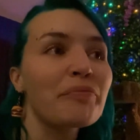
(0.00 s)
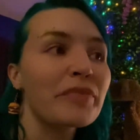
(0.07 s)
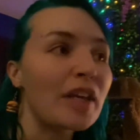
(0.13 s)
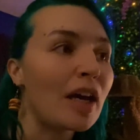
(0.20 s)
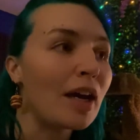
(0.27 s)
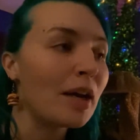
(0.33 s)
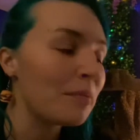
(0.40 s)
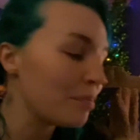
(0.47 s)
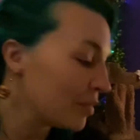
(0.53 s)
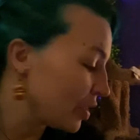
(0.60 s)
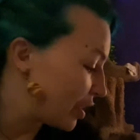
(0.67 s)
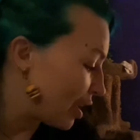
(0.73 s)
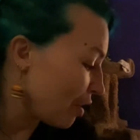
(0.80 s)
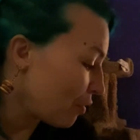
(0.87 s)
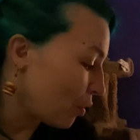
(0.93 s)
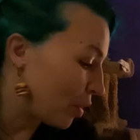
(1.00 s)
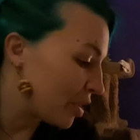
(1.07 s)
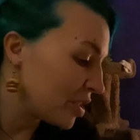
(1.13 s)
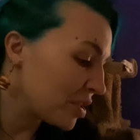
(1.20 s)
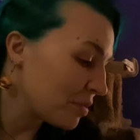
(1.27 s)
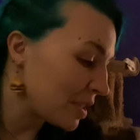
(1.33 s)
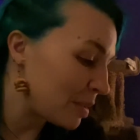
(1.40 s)
I'm looking forward
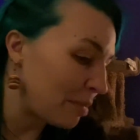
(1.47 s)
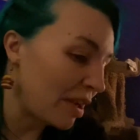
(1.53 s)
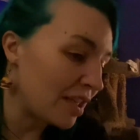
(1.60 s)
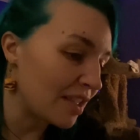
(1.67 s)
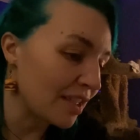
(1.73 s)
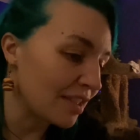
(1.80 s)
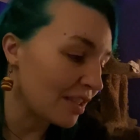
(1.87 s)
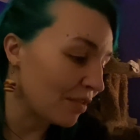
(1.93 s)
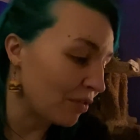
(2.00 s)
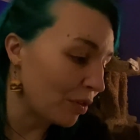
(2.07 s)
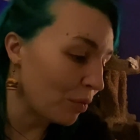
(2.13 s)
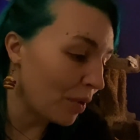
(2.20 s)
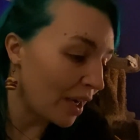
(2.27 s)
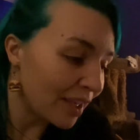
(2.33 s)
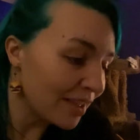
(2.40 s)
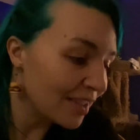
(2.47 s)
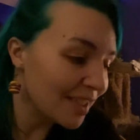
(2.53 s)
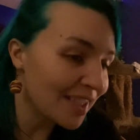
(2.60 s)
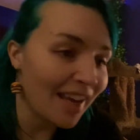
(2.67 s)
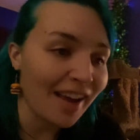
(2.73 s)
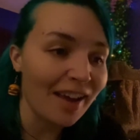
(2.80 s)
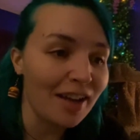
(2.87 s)
to expanding in different ways
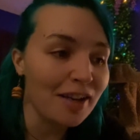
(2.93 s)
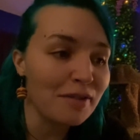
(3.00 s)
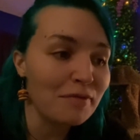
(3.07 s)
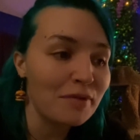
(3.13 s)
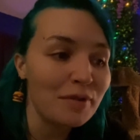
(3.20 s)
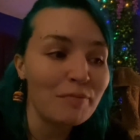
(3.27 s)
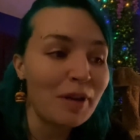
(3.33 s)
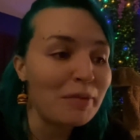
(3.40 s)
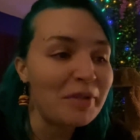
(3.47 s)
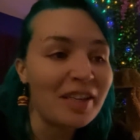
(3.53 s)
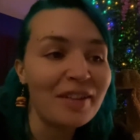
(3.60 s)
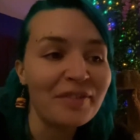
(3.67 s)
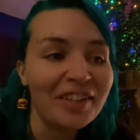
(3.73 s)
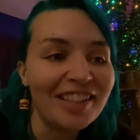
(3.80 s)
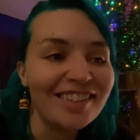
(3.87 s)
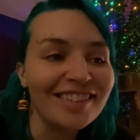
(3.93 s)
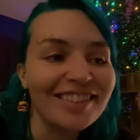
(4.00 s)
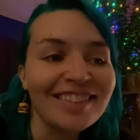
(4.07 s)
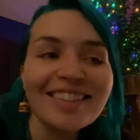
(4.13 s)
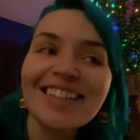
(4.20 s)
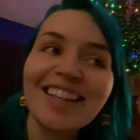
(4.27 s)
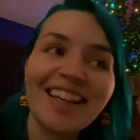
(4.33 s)
and maybe even
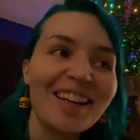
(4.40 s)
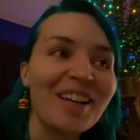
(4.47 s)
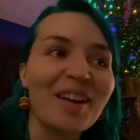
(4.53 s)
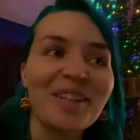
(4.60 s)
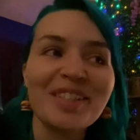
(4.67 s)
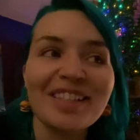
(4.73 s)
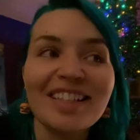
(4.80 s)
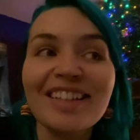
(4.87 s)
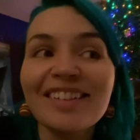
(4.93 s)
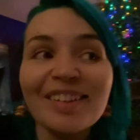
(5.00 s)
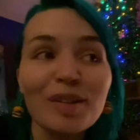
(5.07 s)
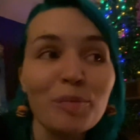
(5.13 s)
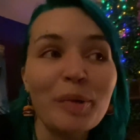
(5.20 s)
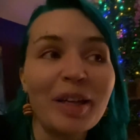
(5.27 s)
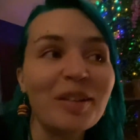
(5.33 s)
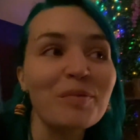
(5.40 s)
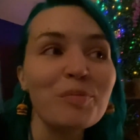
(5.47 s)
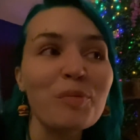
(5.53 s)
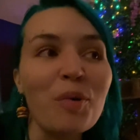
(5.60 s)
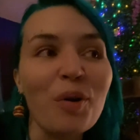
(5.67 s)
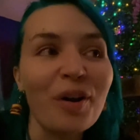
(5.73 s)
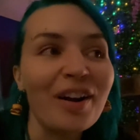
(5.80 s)
getting Angelique a little bit
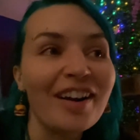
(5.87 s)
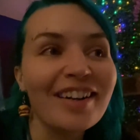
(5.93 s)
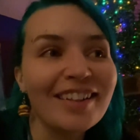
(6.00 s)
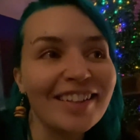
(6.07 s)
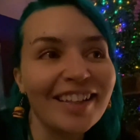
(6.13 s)
more